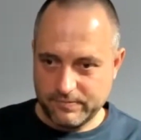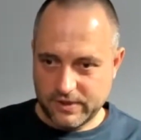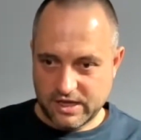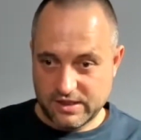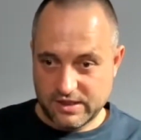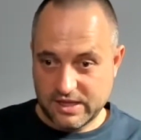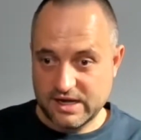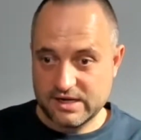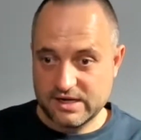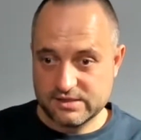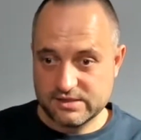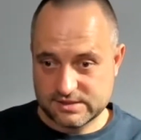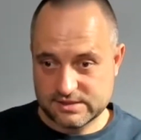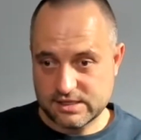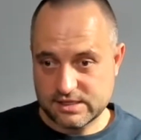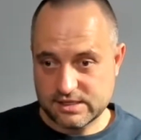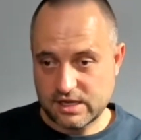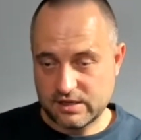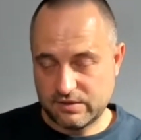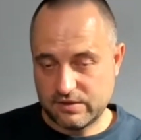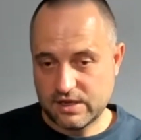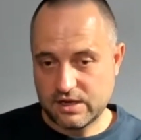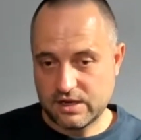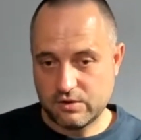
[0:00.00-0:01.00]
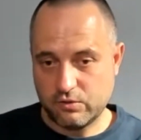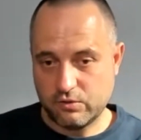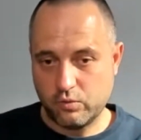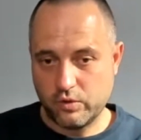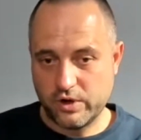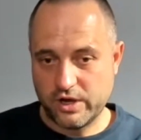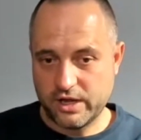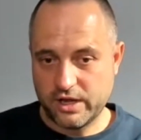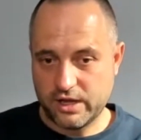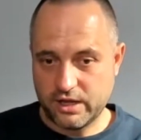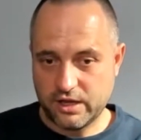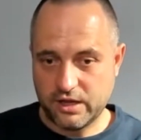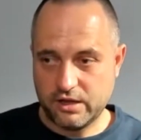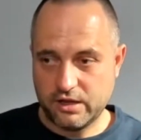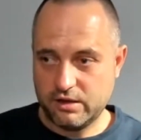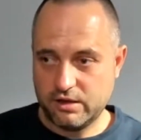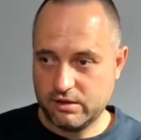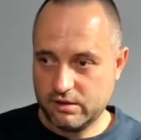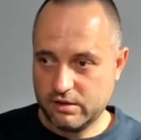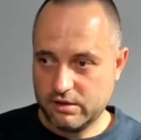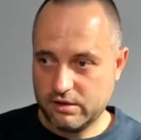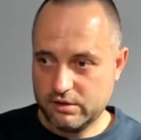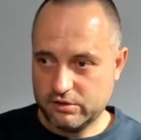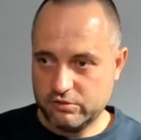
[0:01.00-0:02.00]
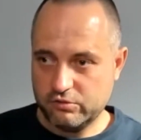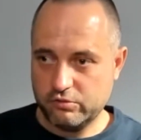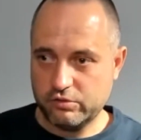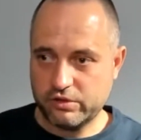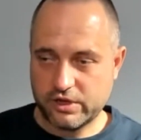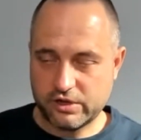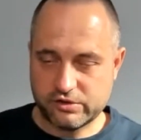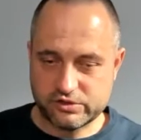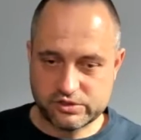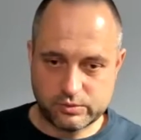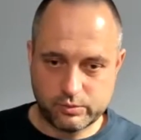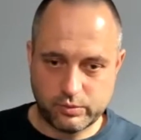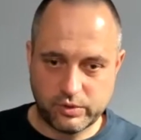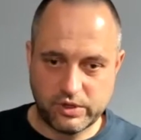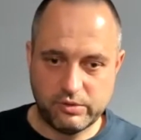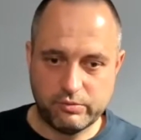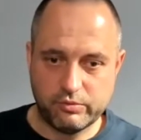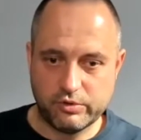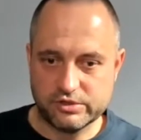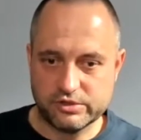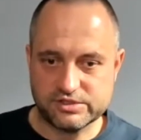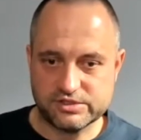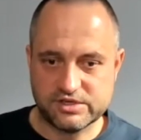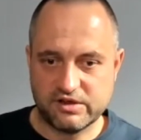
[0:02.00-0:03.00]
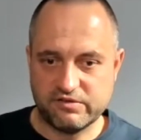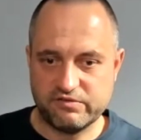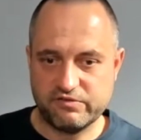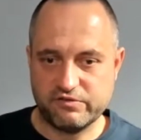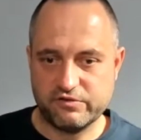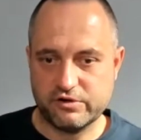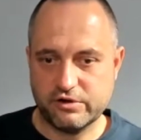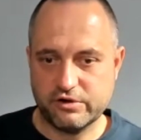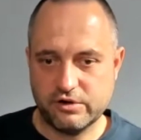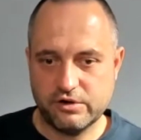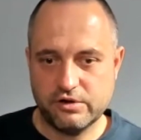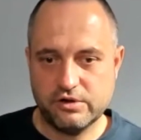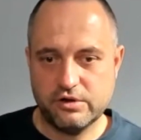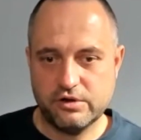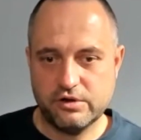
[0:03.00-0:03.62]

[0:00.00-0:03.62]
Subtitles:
and then it's not done well, 2,000 people suffer,